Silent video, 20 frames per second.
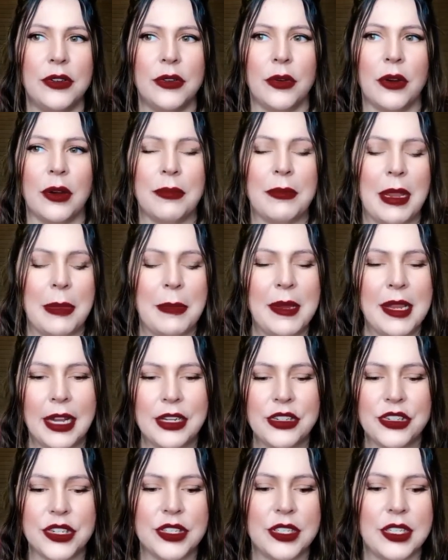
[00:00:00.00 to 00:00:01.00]
Or maybe I
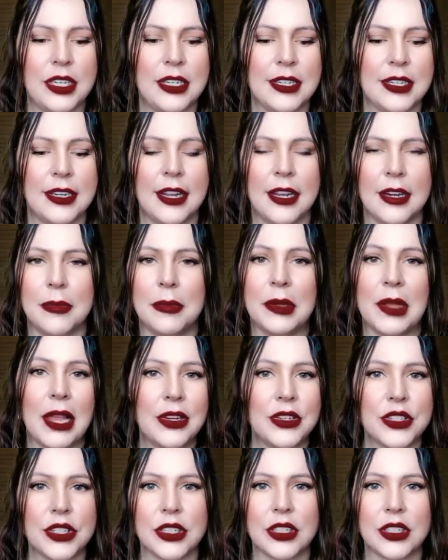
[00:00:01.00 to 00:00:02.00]
just need to get a
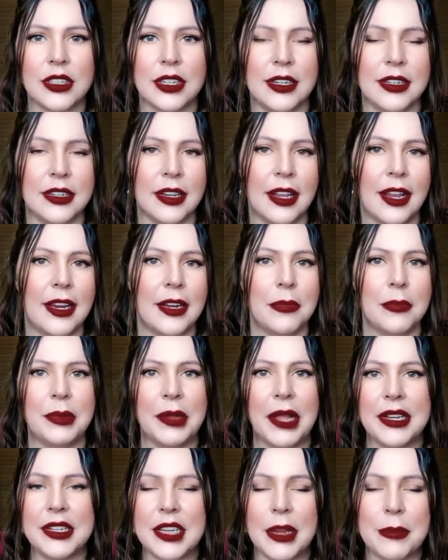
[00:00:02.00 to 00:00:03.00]
blender and like
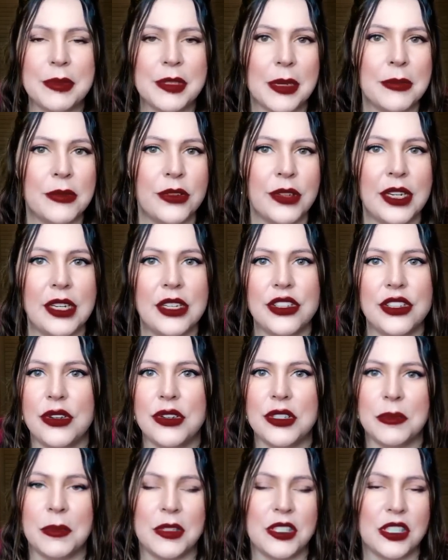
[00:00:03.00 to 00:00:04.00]
blend up some green
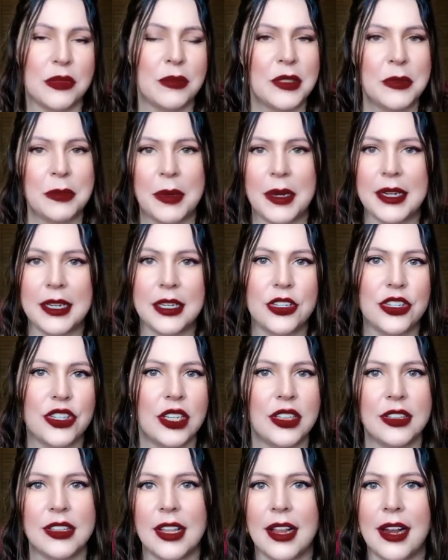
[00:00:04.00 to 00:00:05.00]
juice, put some spinach
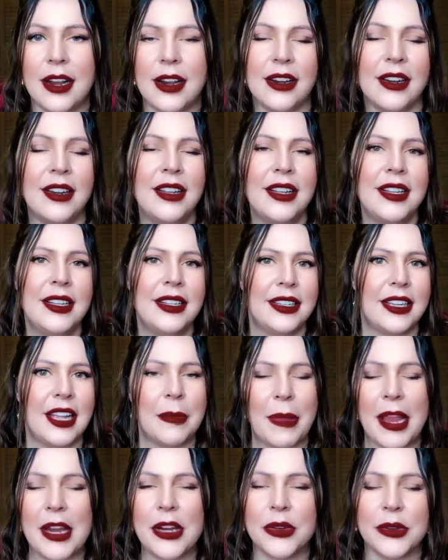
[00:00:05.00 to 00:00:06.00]
in there, get
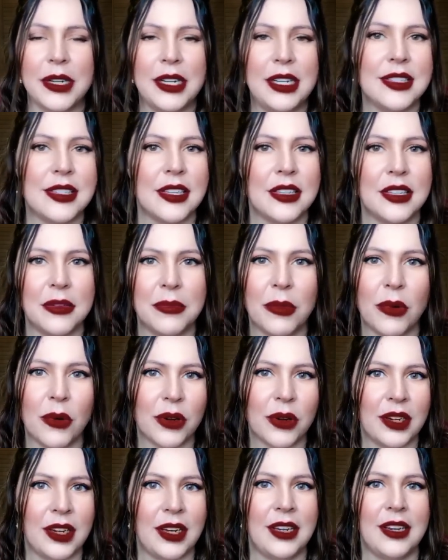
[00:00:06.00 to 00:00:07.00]
my greens in the
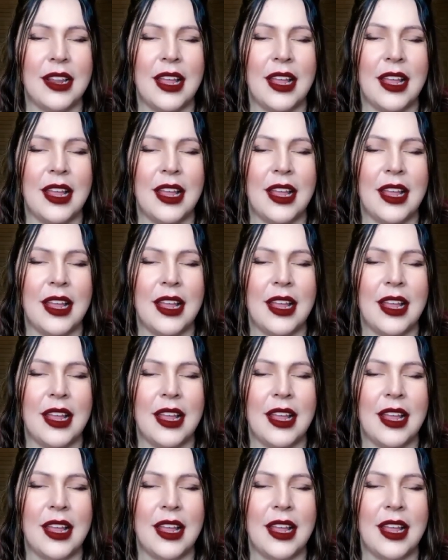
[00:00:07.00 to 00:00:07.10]
morning.